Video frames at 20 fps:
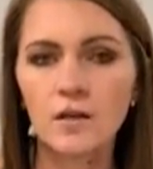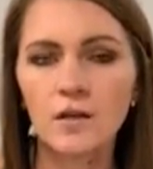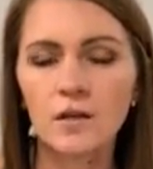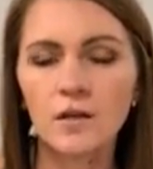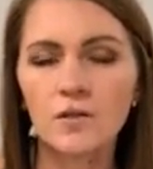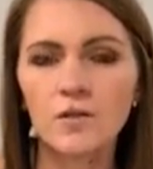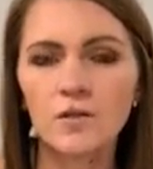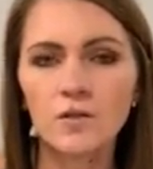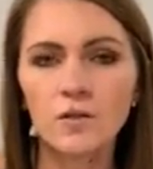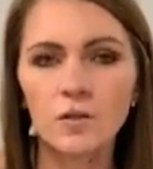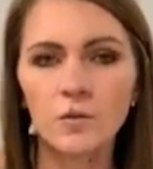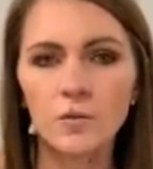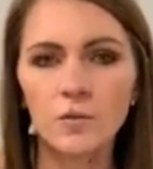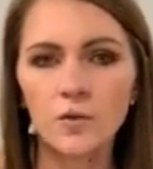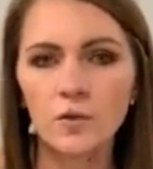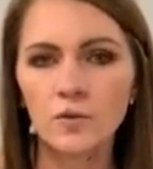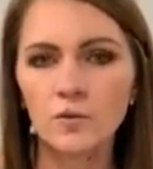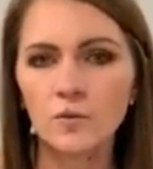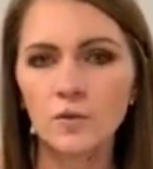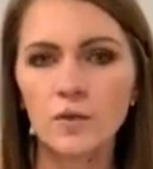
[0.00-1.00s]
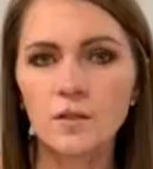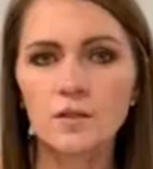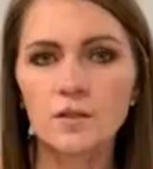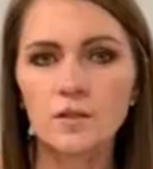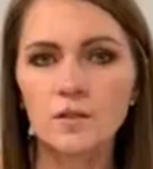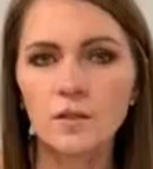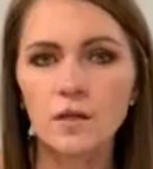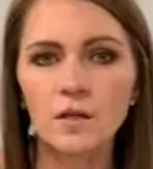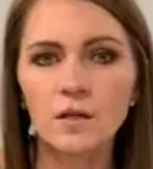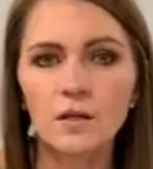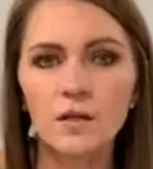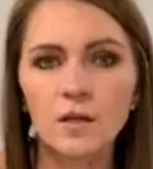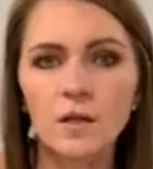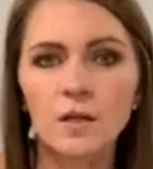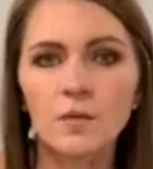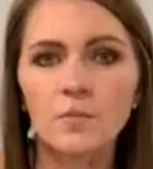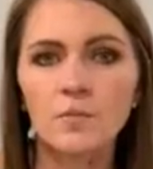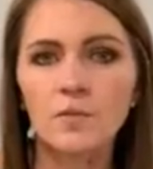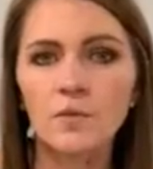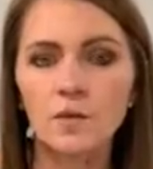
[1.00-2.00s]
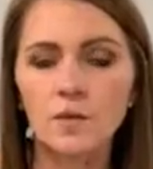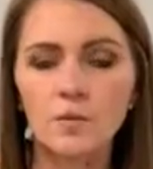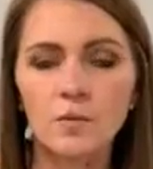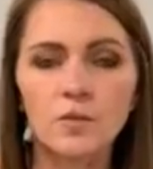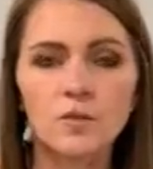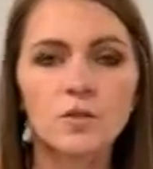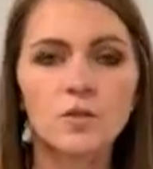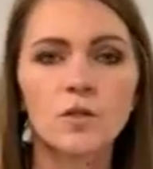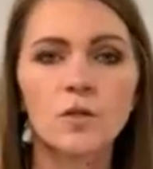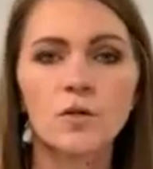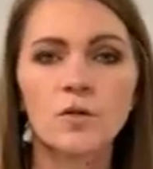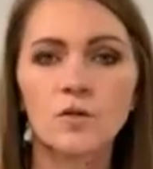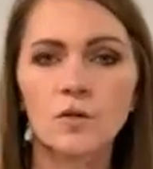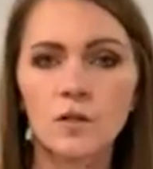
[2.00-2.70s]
And they're the important ones. It's like theme intro,